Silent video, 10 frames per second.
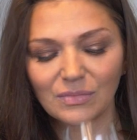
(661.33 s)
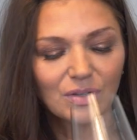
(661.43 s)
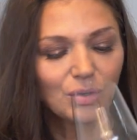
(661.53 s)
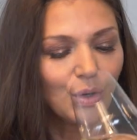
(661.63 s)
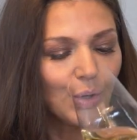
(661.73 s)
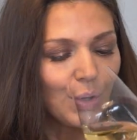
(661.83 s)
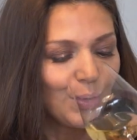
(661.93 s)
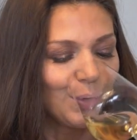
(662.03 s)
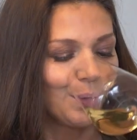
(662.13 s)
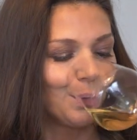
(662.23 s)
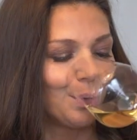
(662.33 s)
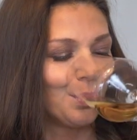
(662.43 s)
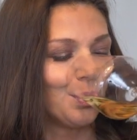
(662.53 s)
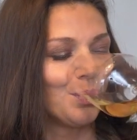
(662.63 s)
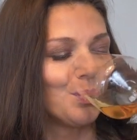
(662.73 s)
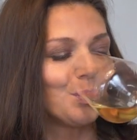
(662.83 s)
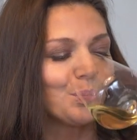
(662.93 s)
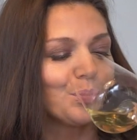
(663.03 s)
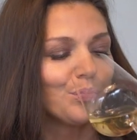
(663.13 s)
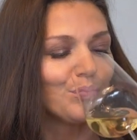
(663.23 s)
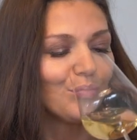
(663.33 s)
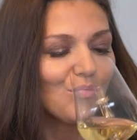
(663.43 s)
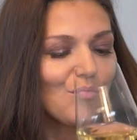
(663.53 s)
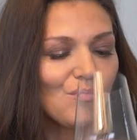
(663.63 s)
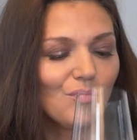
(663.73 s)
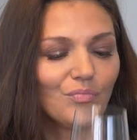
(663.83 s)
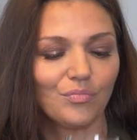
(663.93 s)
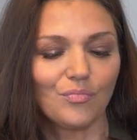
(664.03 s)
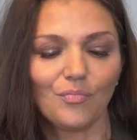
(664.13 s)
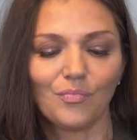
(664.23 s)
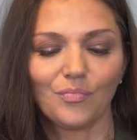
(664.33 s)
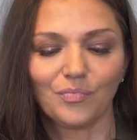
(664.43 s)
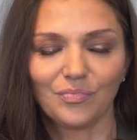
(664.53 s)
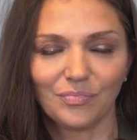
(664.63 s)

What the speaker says: Nobody speaks.